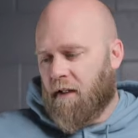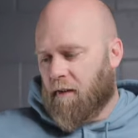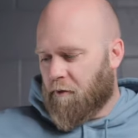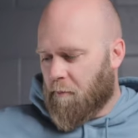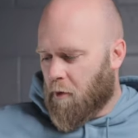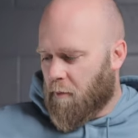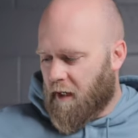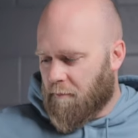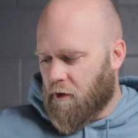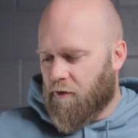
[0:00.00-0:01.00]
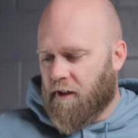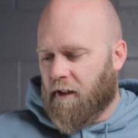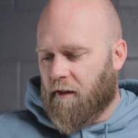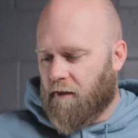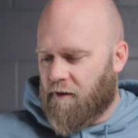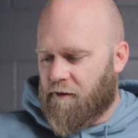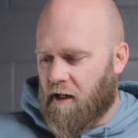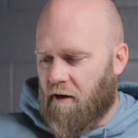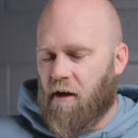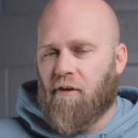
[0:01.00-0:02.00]
It's more when I'm using it in this
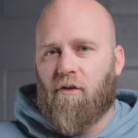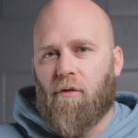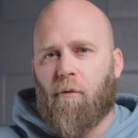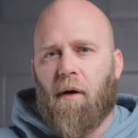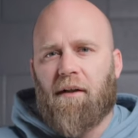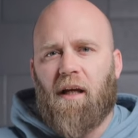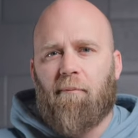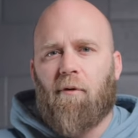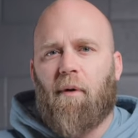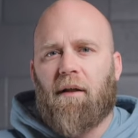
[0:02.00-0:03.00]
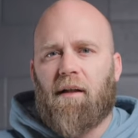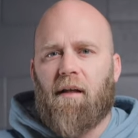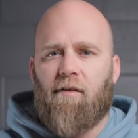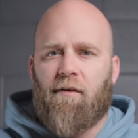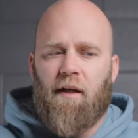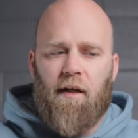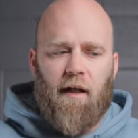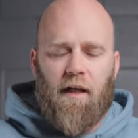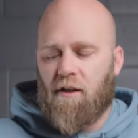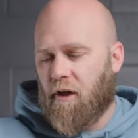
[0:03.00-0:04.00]
scenario, just with one camera, one lens,
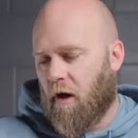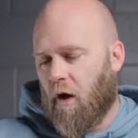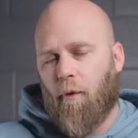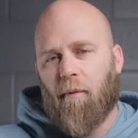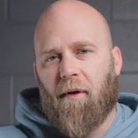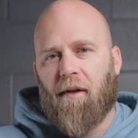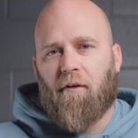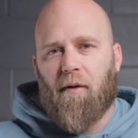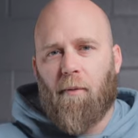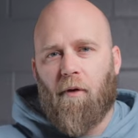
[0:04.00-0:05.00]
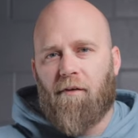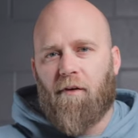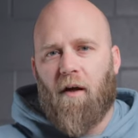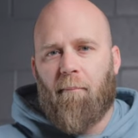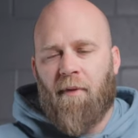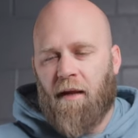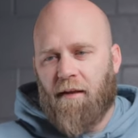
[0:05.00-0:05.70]
and you got to hold it by the grip all the time.